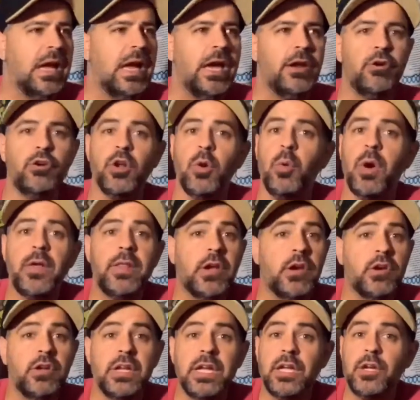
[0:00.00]
I don't know why they
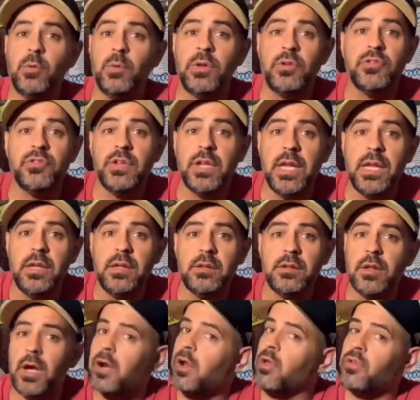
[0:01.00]
couldn't get a real snake.
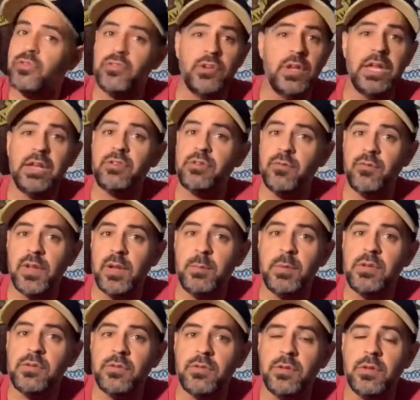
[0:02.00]
Not all snakes are
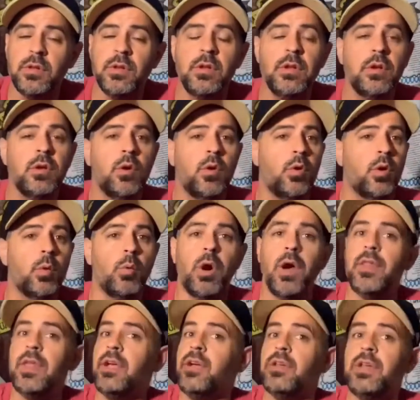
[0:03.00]
venomous. Or
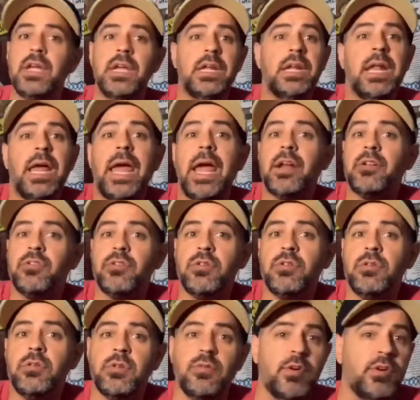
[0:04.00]
why they couldn't get an
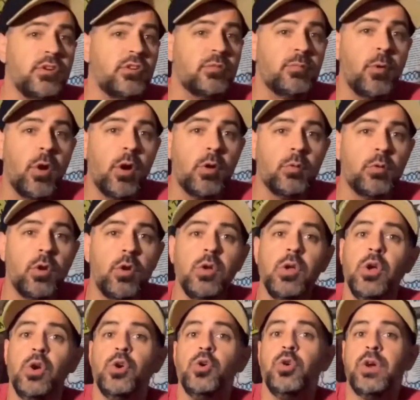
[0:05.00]
actor, it's a very small
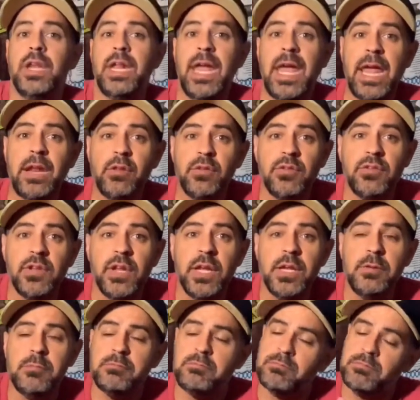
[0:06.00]
role, who could handle the
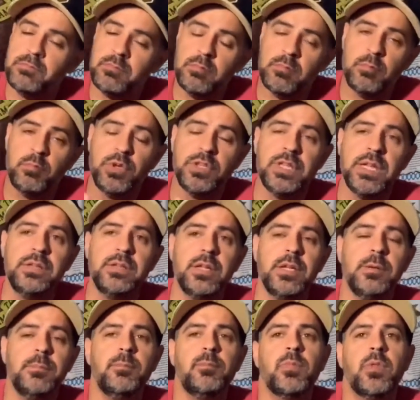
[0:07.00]
snake, but they
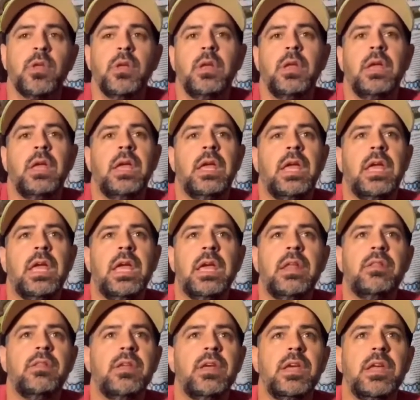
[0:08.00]
didn't.
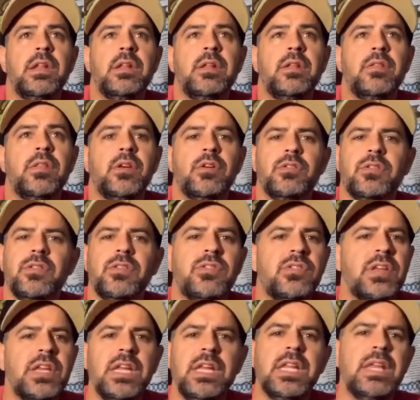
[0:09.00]
And then there's a
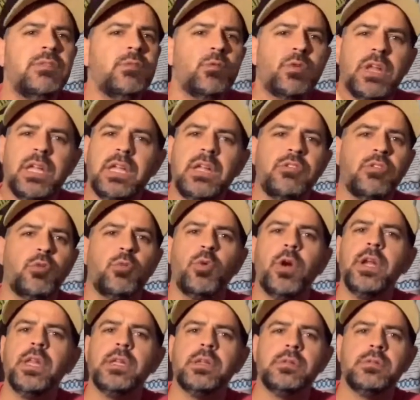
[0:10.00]
scene, even where kids are
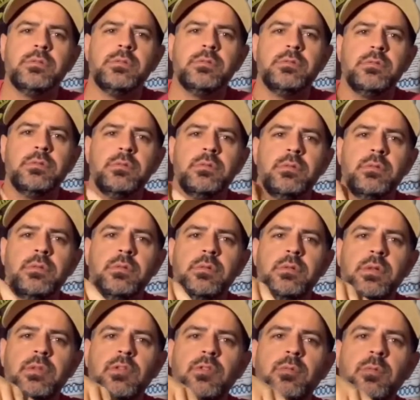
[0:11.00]
running.
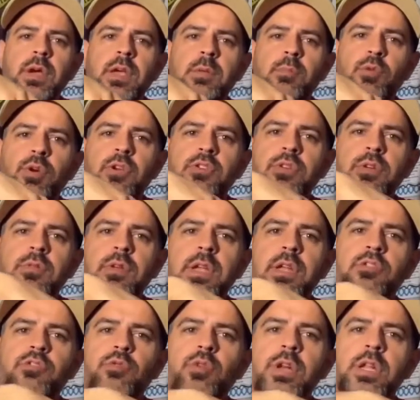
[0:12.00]
This is my impression of
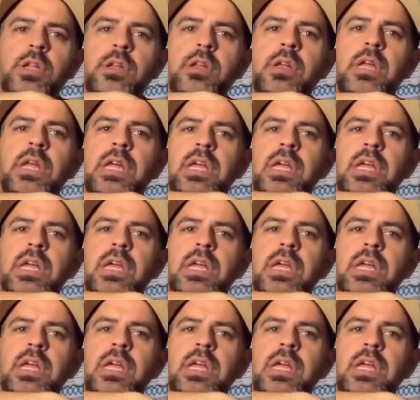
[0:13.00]
kids running.